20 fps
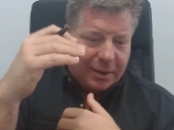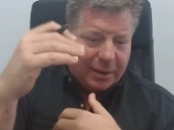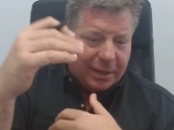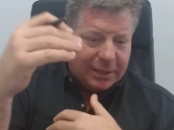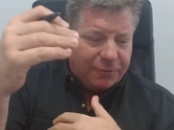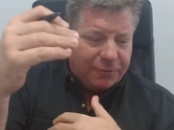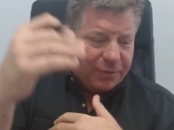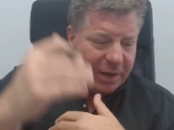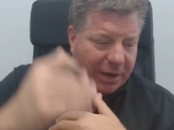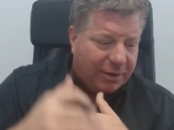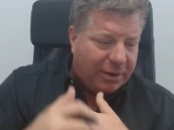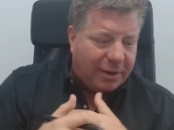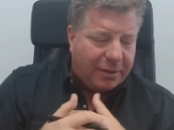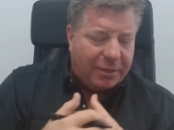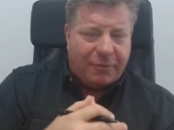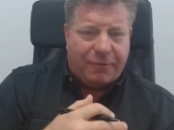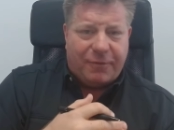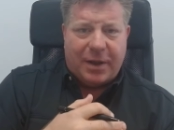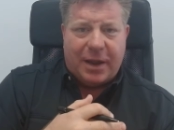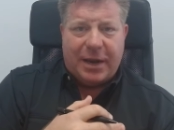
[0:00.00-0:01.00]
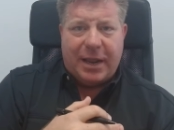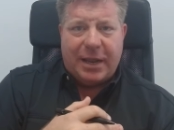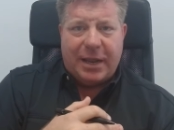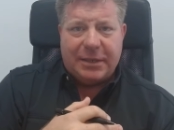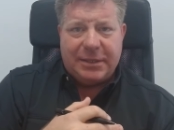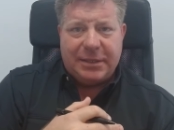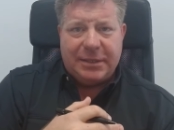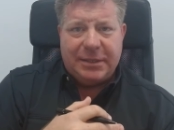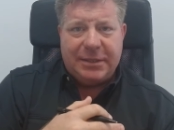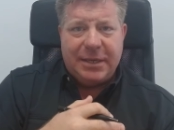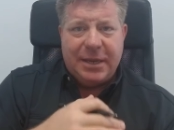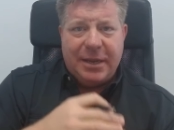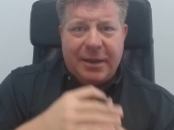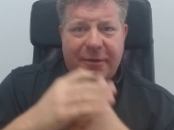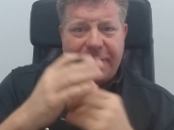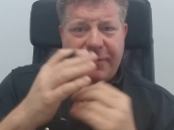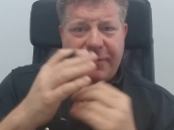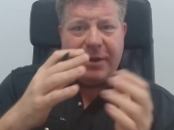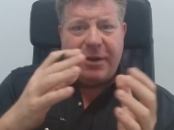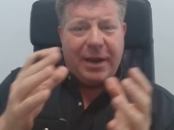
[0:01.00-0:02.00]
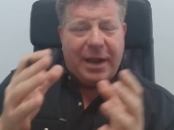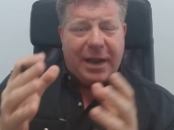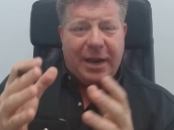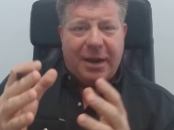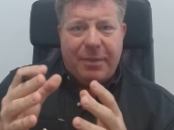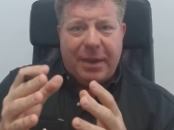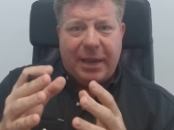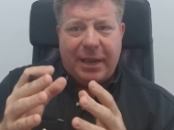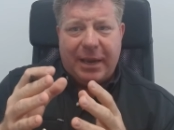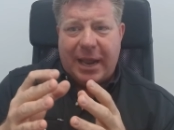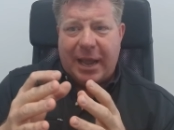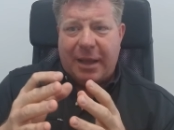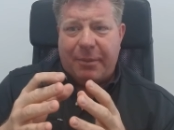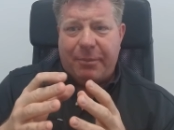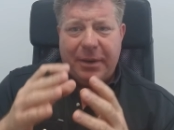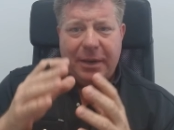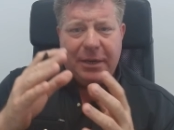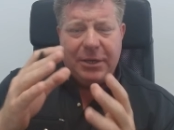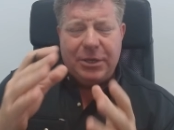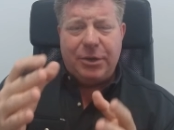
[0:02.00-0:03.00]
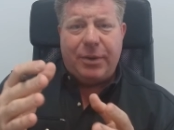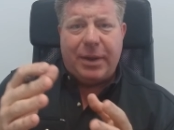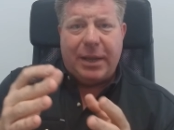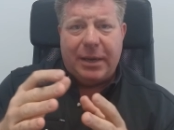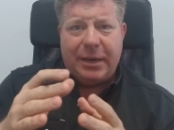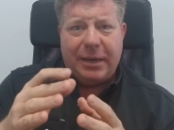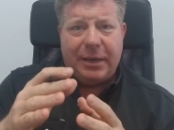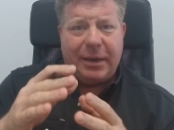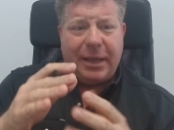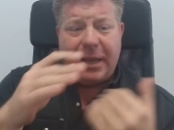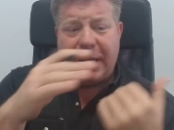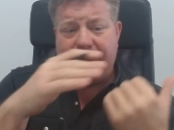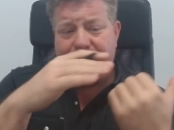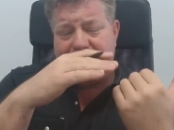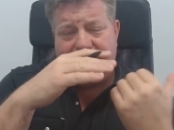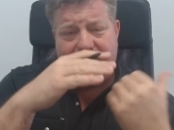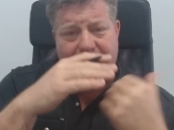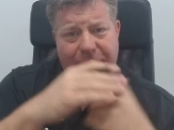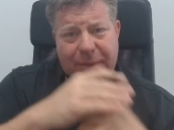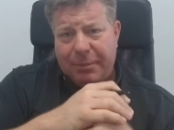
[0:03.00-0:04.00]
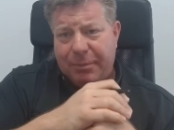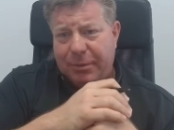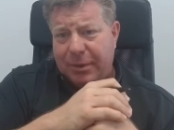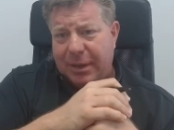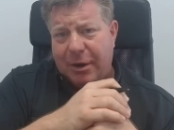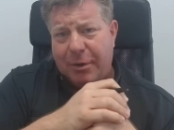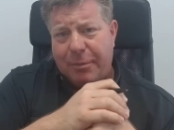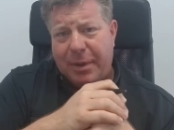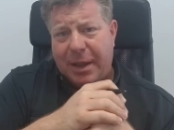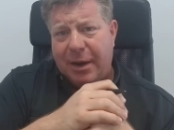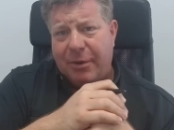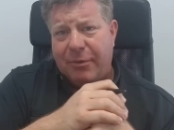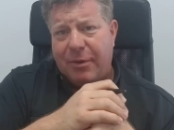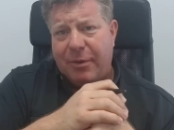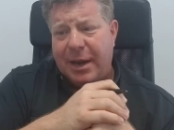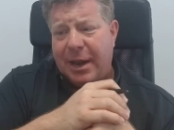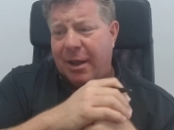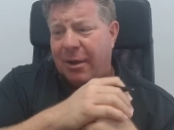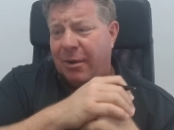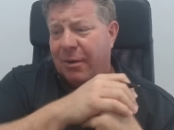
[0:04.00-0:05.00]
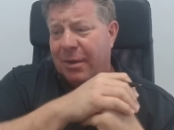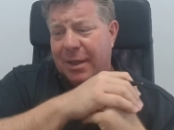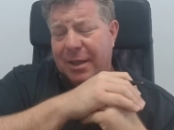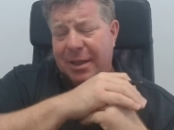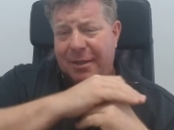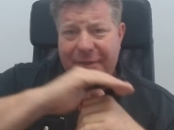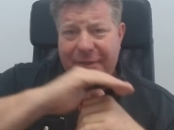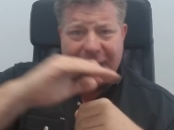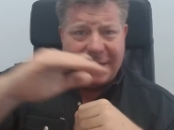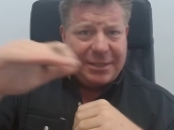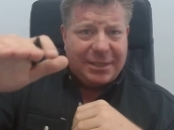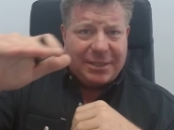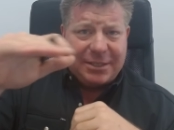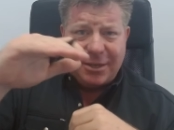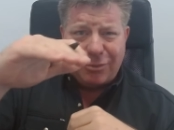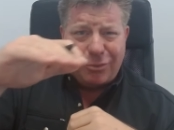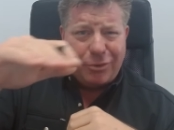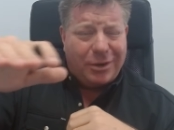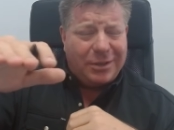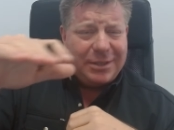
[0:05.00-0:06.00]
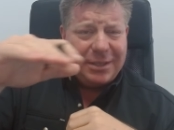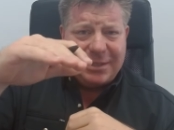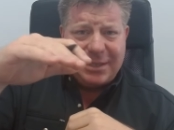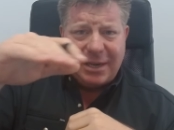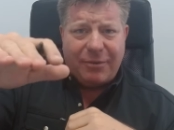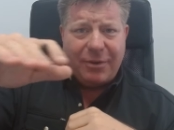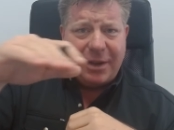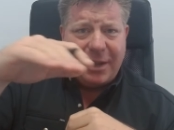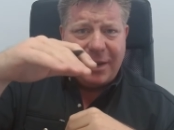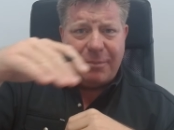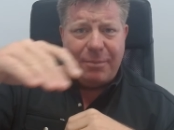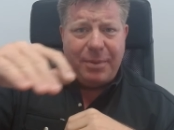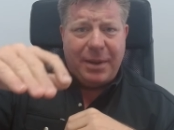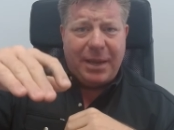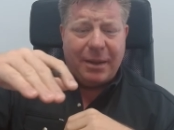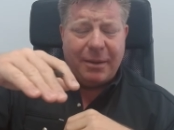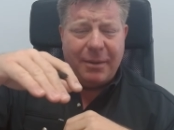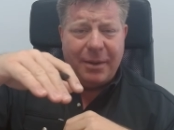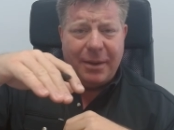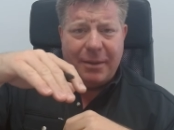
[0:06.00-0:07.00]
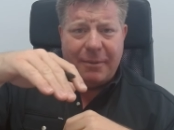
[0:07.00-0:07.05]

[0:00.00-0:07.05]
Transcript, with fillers: Let's figure out the finances, figure out how to make it happen and do it. And like I'm telling people that are buying right now, this is the worst it's ever going to be.